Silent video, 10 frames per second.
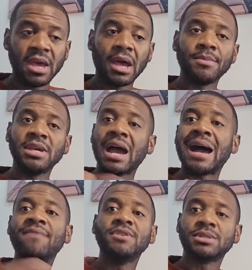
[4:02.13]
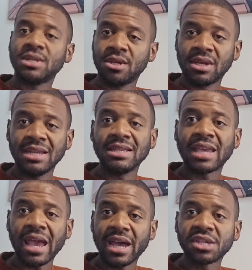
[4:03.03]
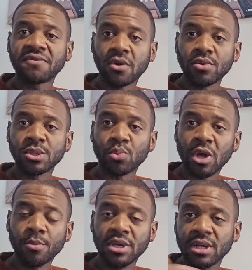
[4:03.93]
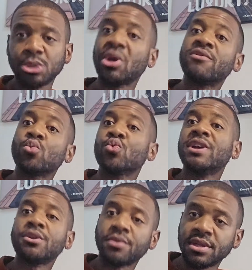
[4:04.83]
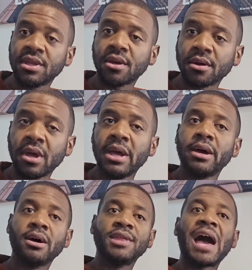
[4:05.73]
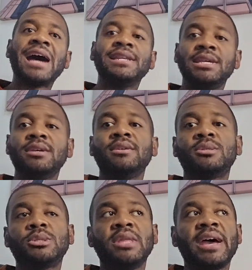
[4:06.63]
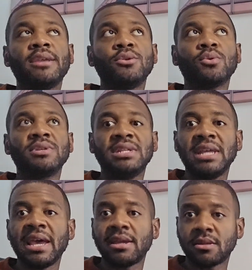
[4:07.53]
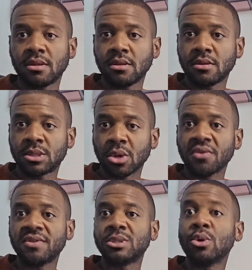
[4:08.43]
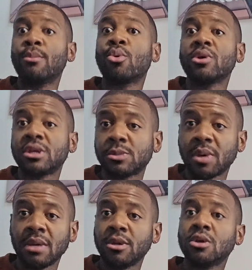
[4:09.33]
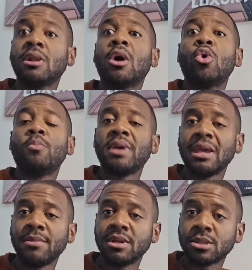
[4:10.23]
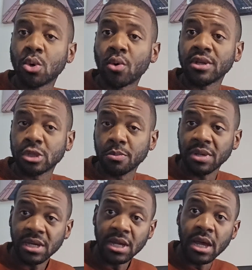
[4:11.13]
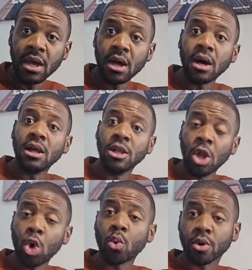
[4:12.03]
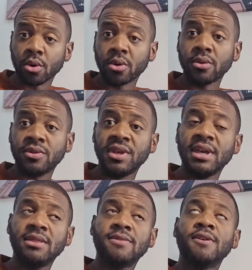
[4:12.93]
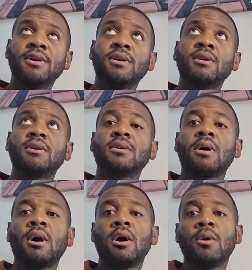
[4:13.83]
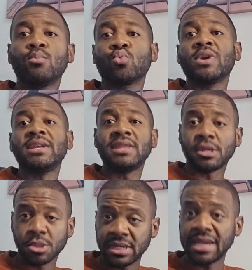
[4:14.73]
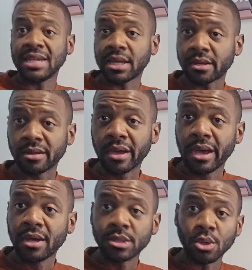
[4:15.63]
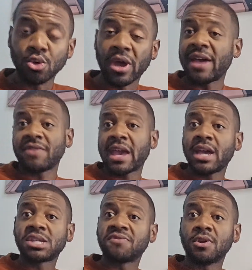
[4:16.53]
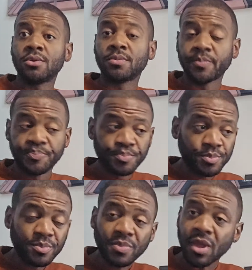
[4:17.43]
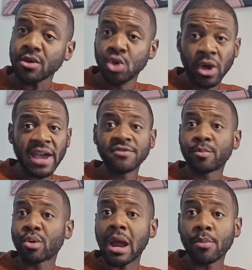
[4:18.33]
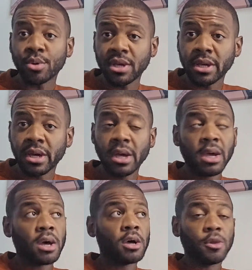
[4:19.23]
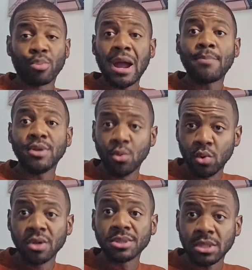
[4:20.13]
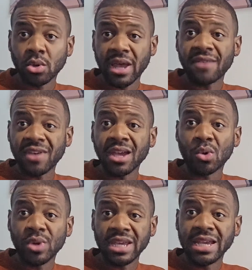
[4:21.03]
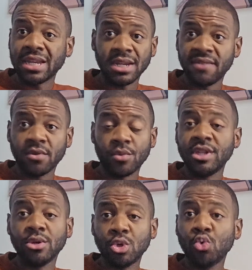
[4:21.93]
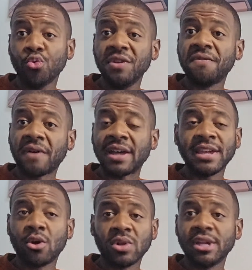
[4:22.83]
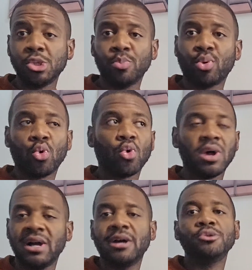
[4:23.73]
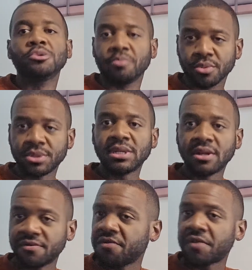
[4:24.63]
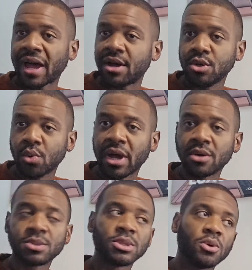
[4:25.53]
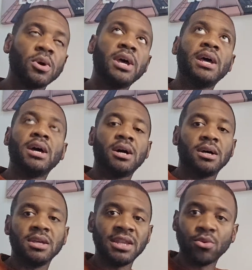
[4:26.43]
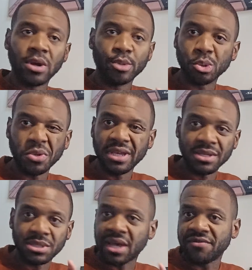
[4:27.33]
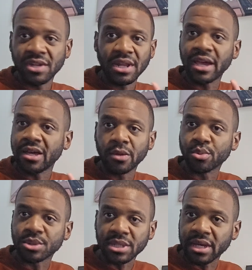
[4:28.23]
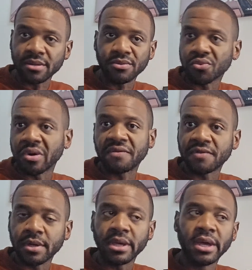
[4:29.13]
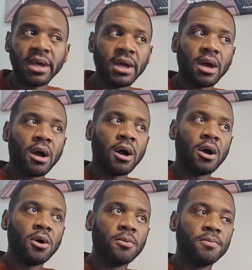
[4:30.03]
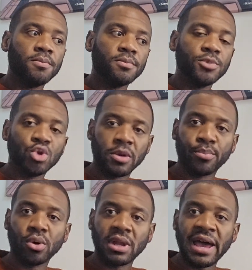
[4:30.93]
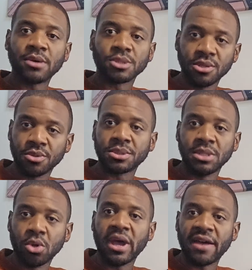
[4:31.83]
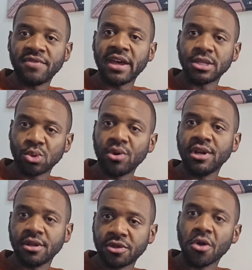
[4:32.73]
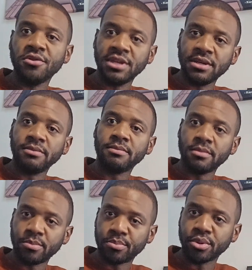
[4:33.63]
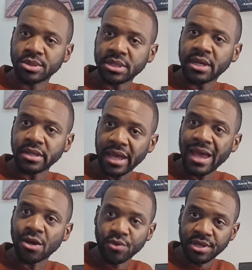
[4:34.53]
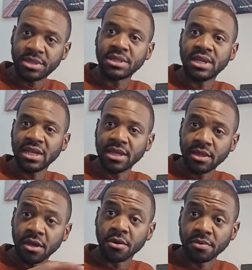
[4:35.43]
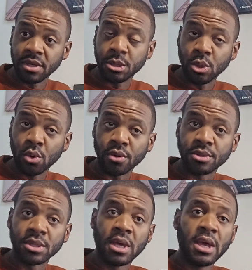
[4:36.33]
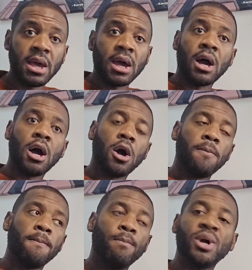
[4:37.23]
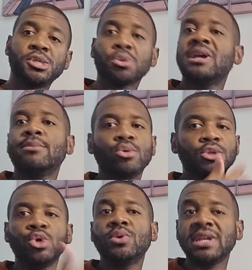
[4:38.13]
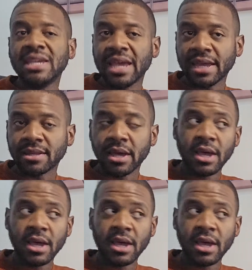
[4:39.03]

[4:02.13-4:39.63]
I mean, obviously, you're getting cash flow as well because you have a renter in there. The idea is that your debt service, your mortgage payment, your loan payment is going to be lower than the rent that you're taking in. So you'll have cash flow, you'll have the property. The property will still have equity in it, even when you do refi. They don't let you pull 100% of the value out. So anywhere between 70 to 80% roughly, you can pull out. So you'll still have that 20 to 30% equity sitting in there that's yours, but you're able to do it again.